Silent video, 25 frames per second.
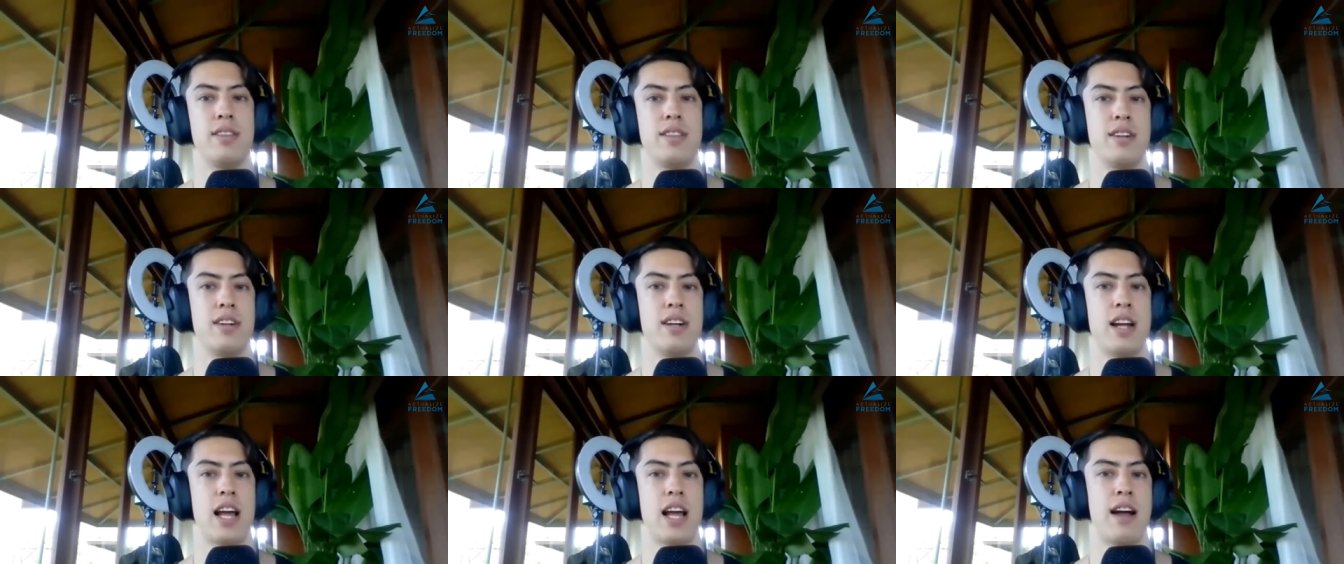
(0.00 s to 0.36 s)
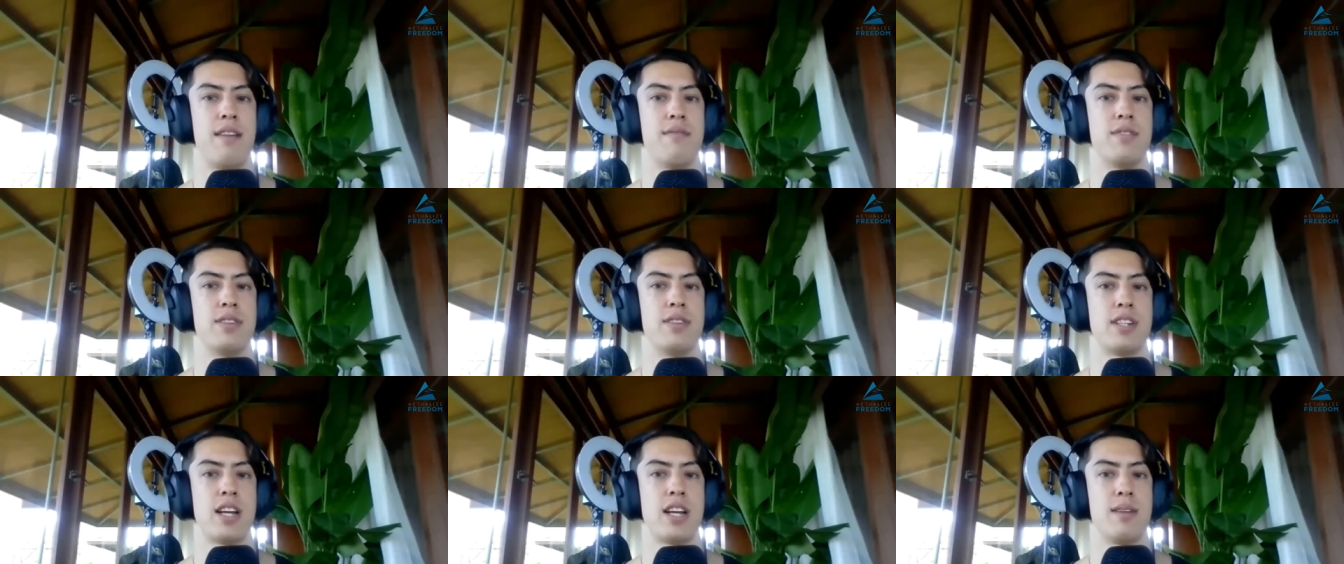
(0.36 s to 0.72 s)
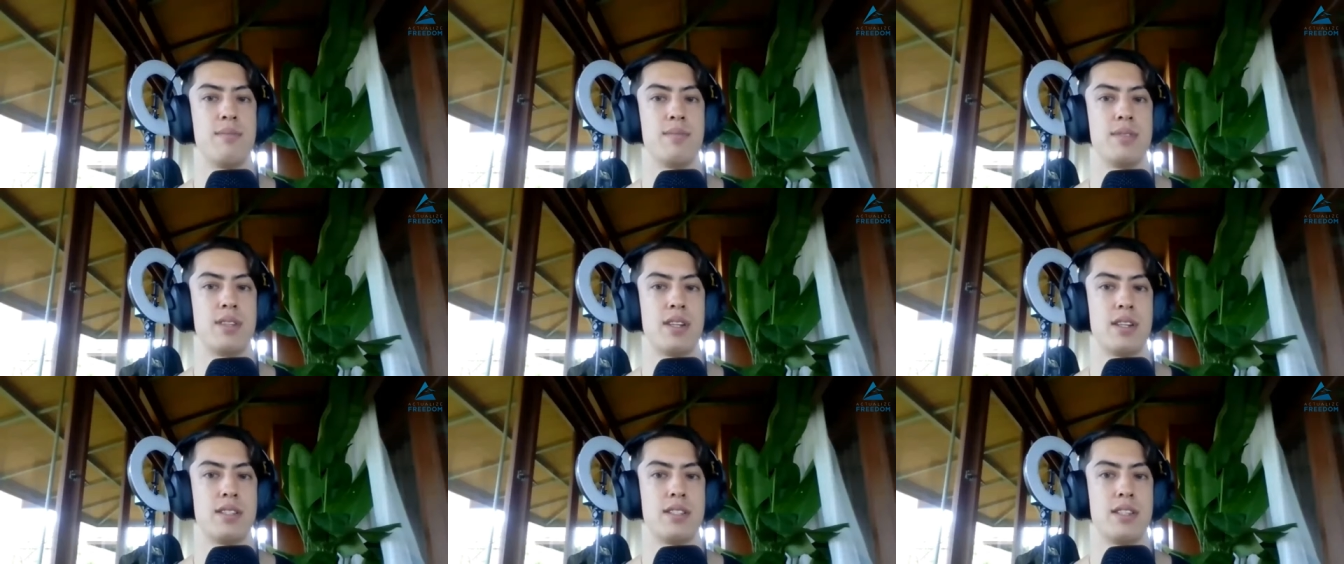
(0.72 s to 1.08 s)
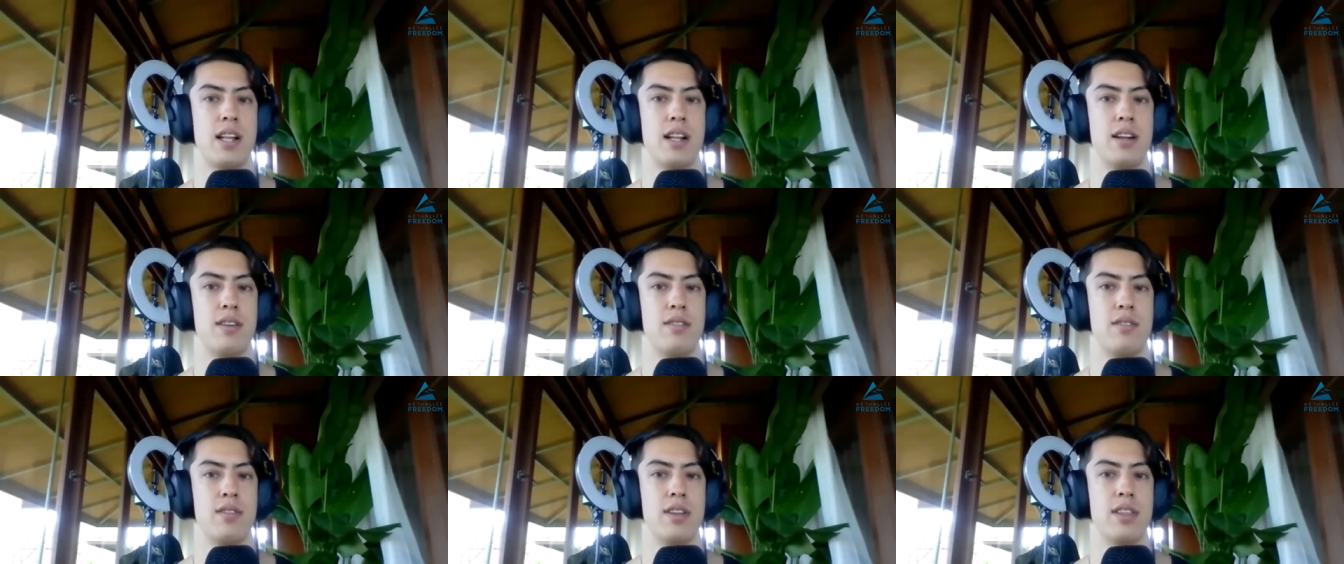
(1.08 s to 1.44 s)
than the average Amazon
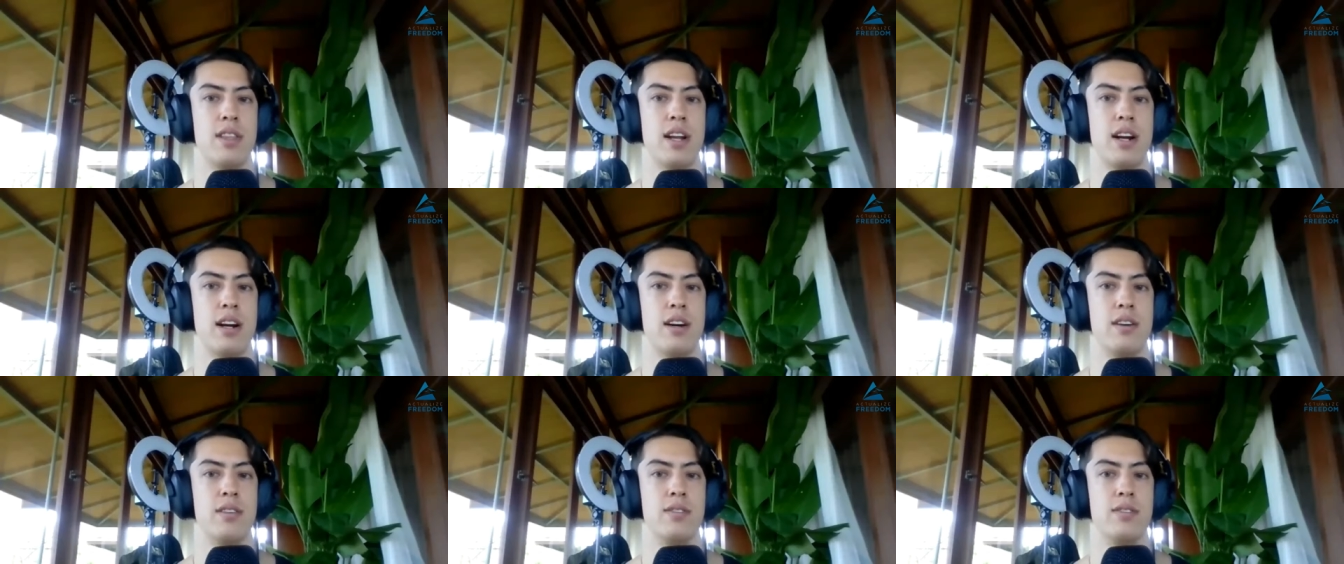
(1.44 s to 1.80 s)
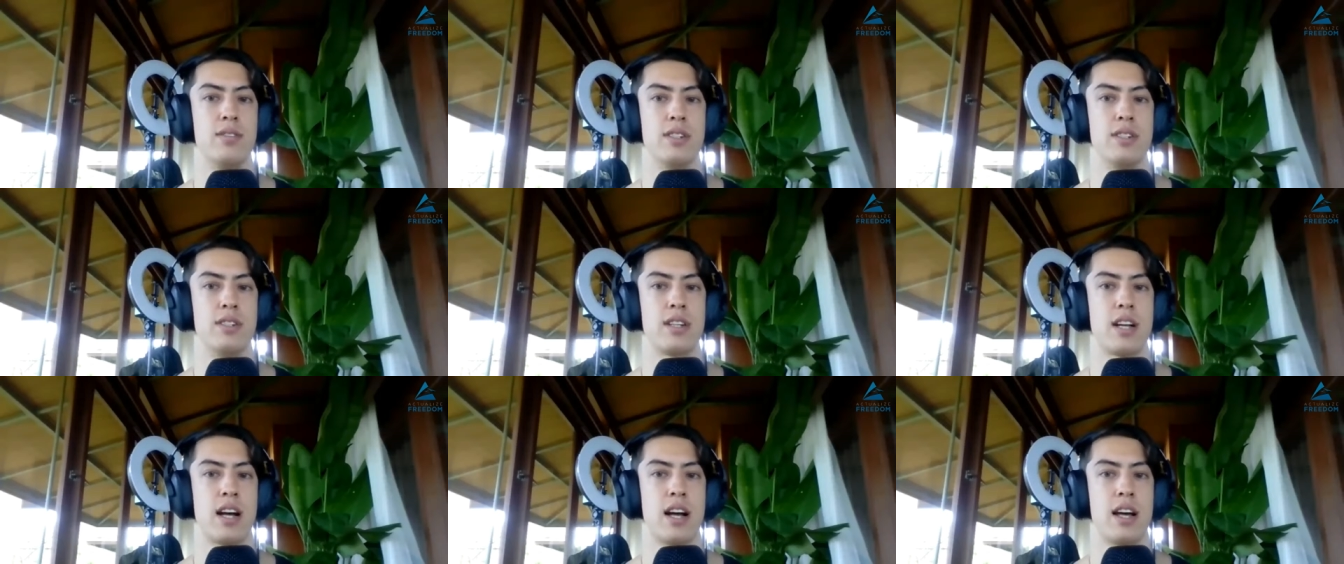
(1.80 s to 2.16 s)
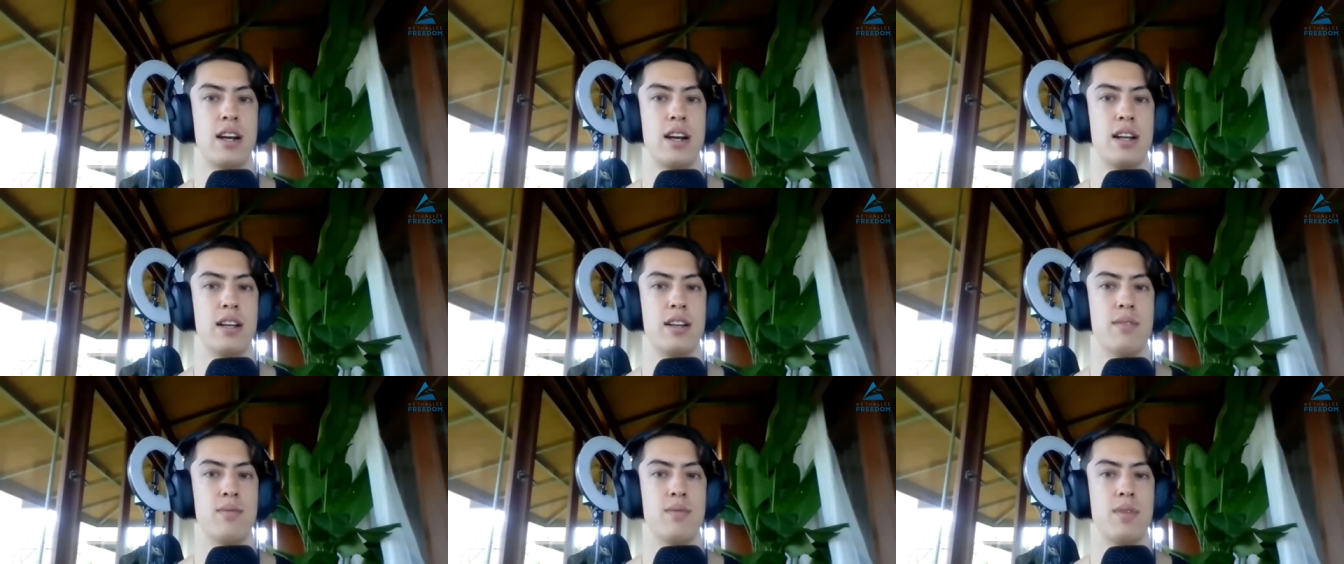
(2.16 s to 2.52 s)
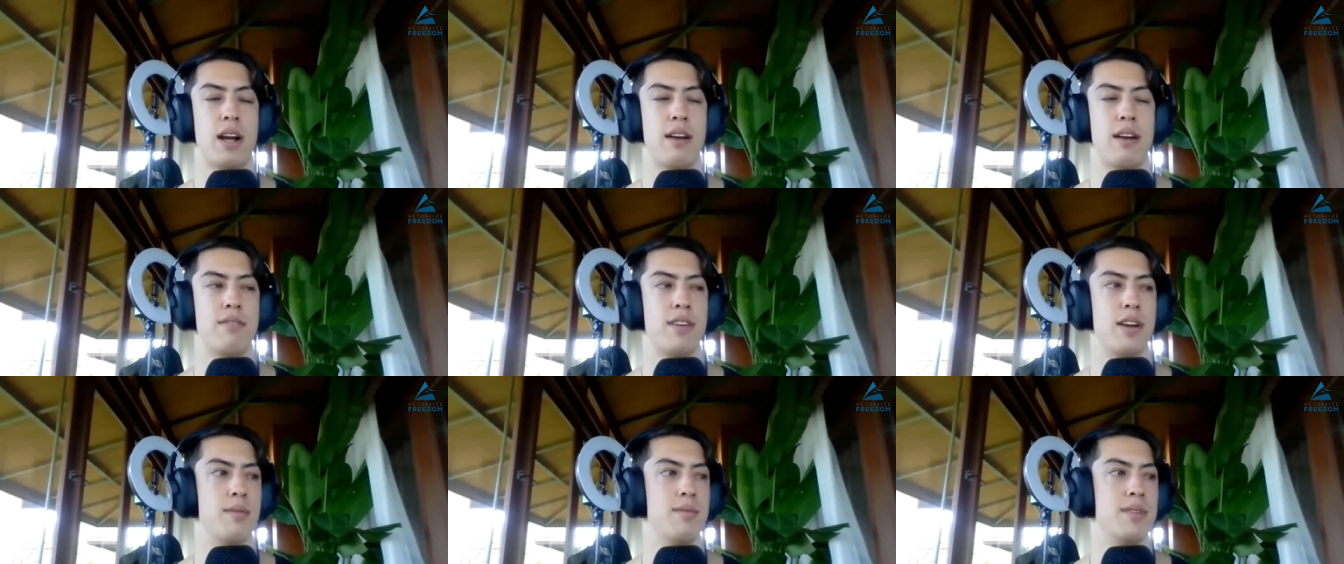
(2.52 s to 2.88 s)
seller on there, who just kind of
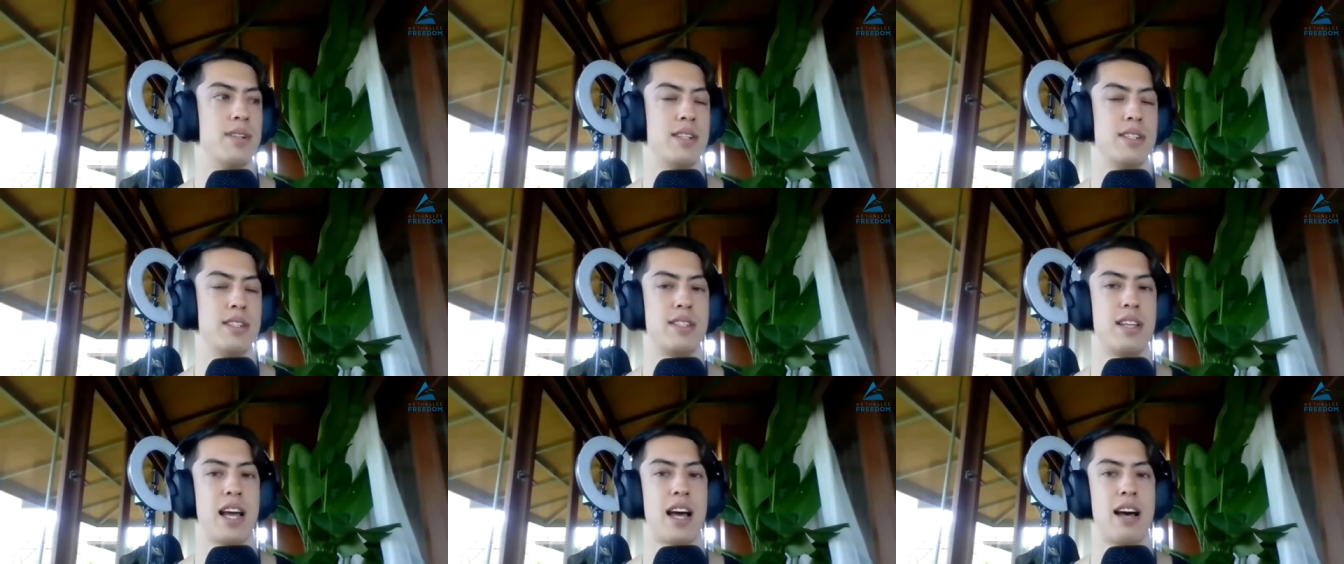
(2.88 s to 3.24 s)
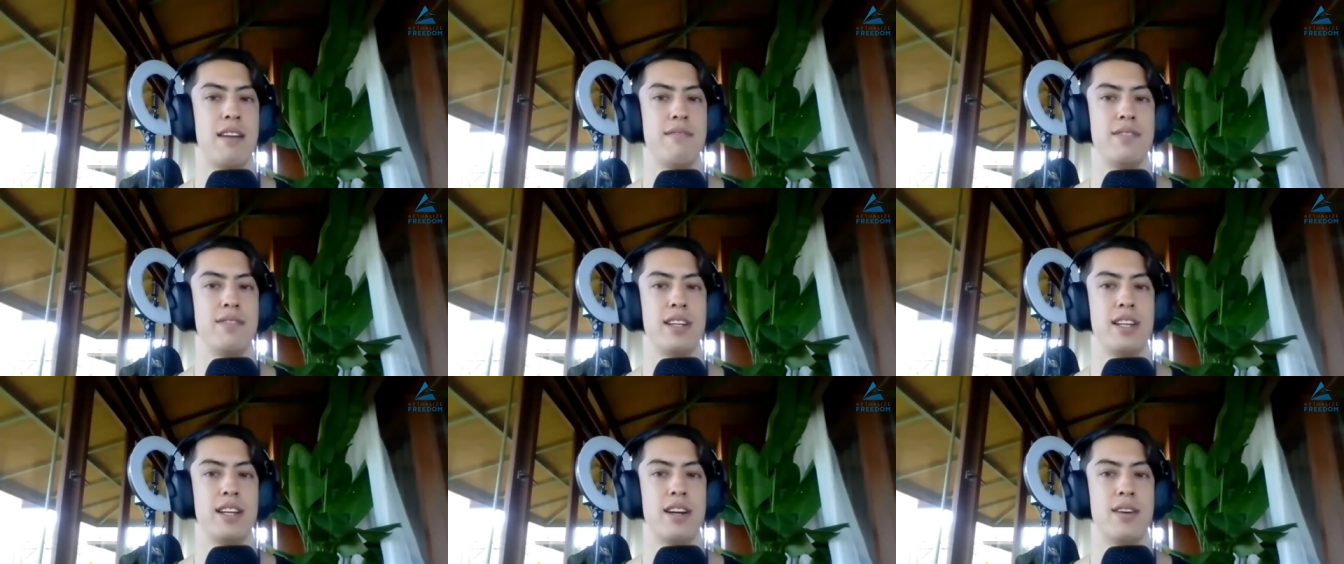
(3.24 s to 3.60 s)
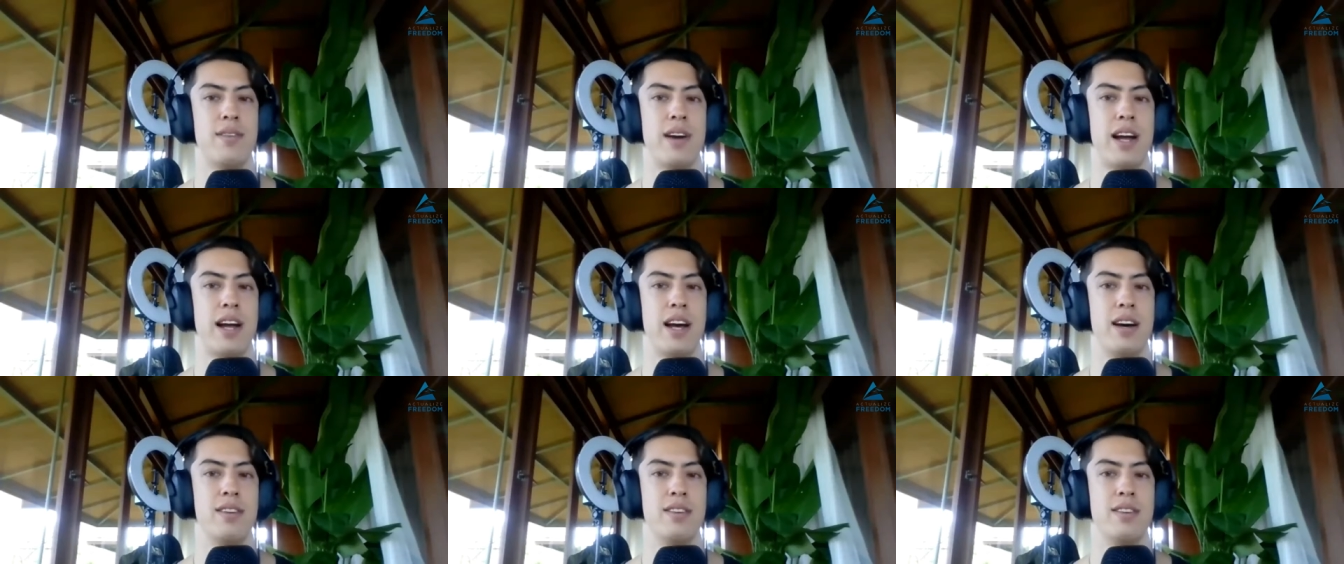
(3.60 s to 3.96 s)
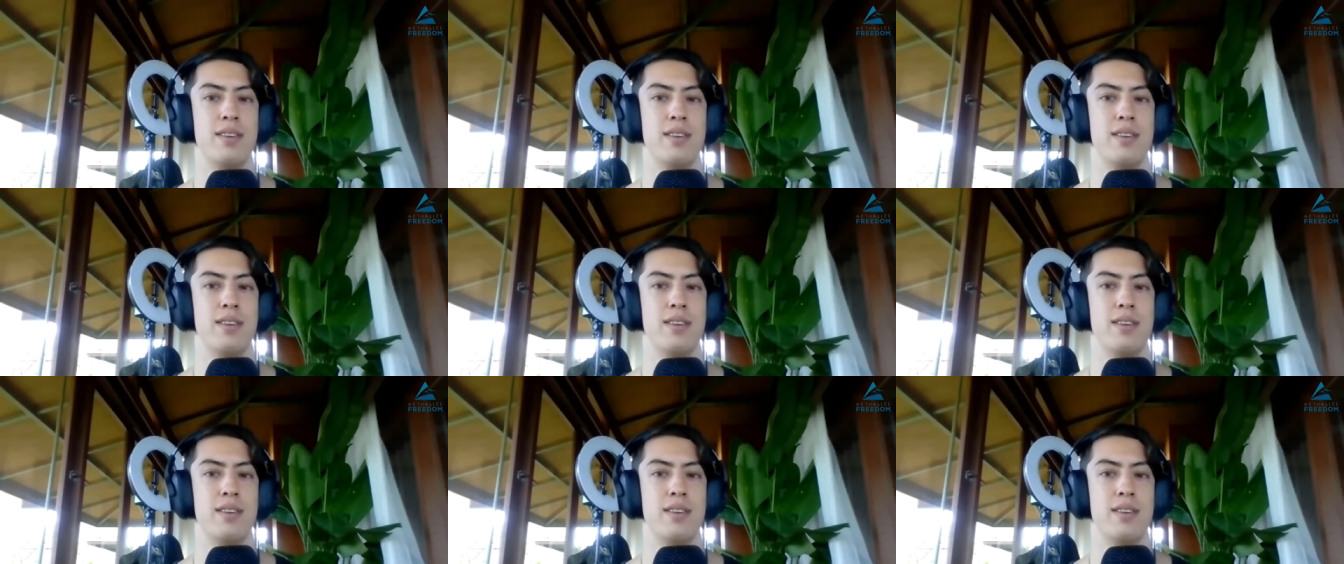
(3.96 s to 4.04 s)
whatever images they have laying around,